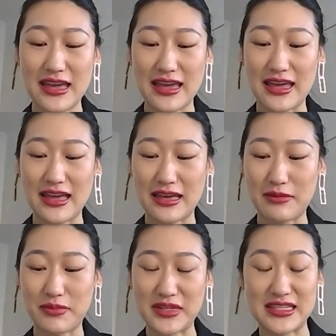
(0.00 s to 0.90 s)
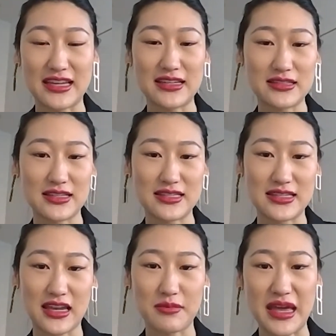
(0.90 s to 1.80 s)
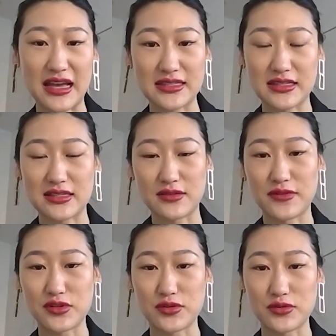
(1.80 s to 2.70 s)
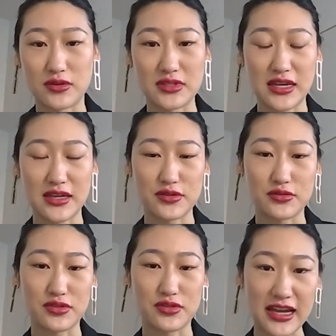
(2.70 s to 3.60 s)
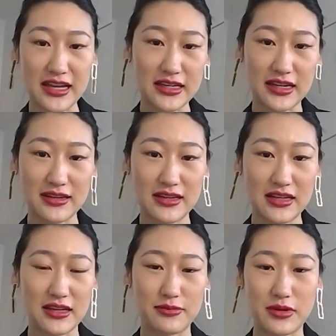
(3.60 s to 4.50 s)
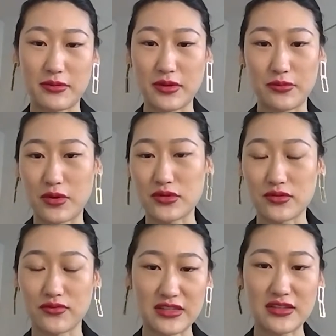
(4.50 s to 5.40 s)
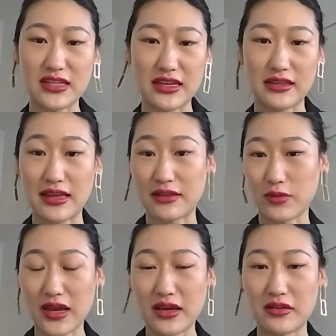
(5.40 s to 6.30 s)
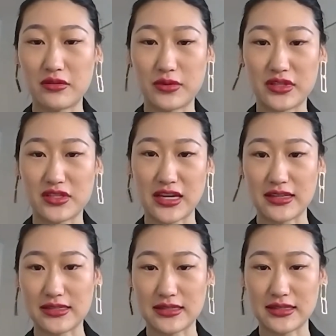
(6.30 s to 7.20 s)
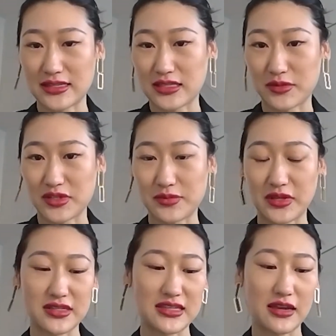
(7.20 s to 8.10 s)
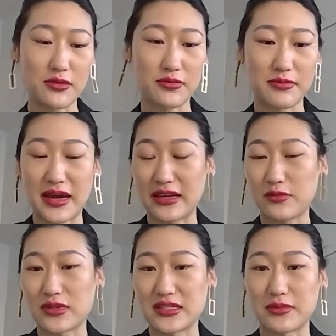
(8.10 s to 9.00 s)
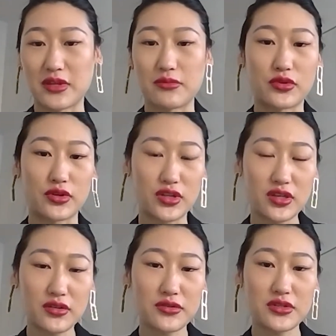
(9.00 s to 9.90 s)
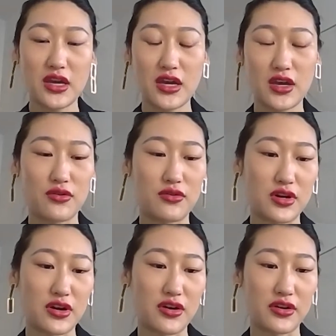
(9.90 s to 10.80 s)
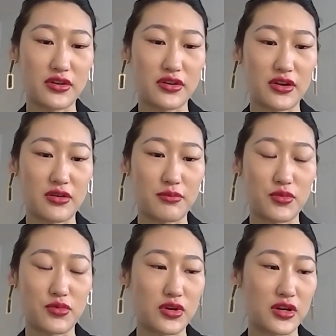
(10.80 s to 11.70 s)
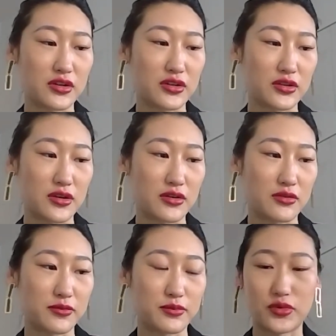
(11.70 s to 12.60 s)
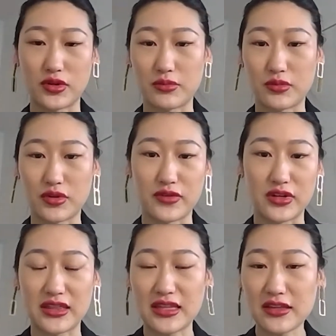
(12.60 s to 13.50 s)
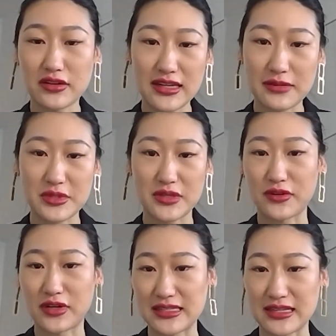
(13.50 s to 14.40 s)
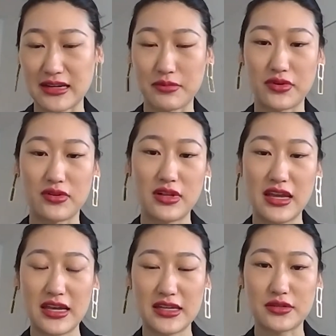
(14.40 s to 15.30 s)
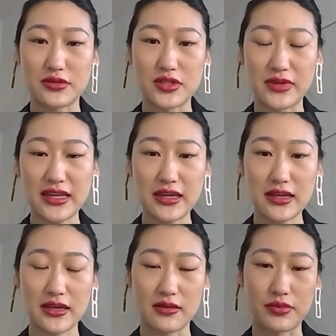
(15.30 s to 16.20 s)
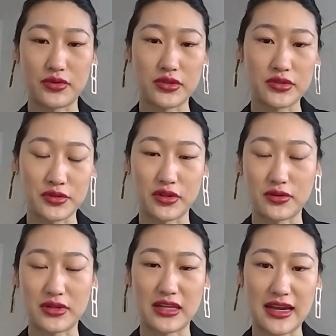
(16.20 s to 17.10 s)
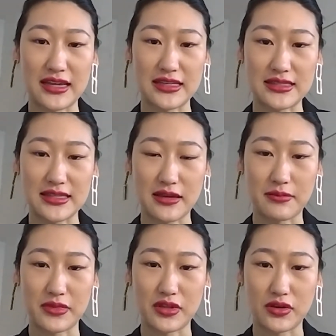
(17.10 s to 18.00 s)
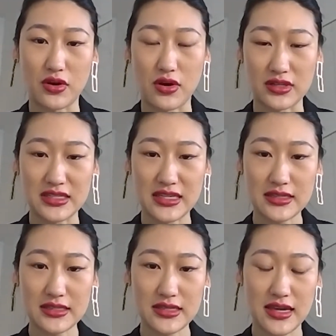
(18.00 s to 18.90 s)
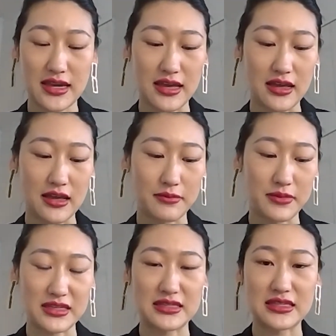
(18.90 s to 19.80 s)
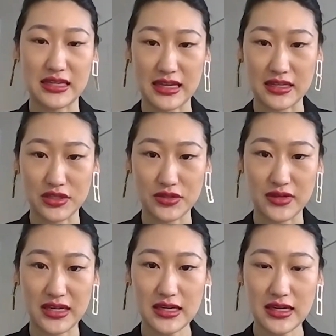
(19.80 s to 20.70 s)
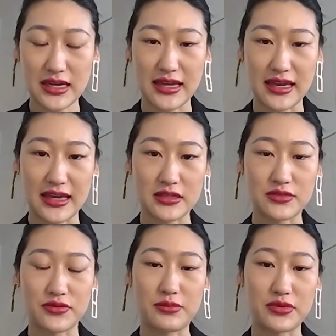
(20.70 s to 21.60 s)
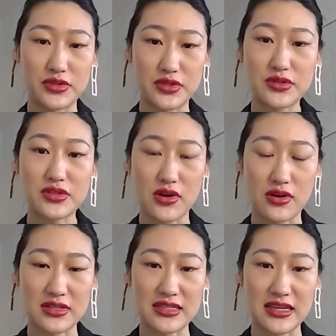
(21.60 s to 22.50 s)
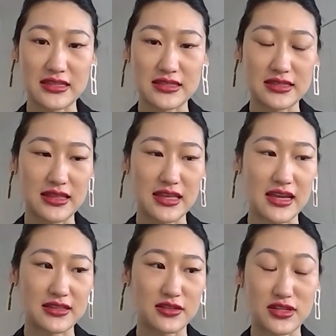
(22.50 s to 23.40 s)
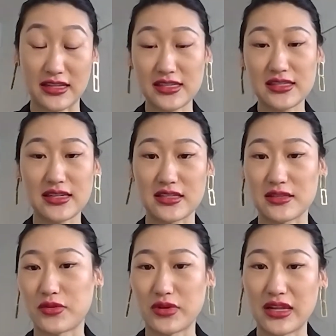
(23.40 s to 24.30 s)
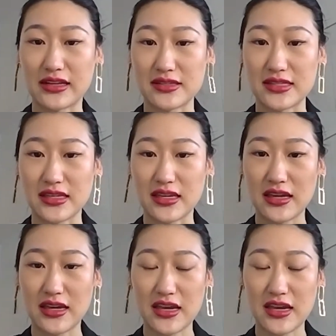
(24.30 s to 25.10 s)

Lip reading: But taking the same assets and visuals to China, it probably won't resonate that well with Chinese customers because they might want something more cute or more for thinner lips, for example. So it's really important to localize the content in the country and really produce content that Chinese customer would like to see.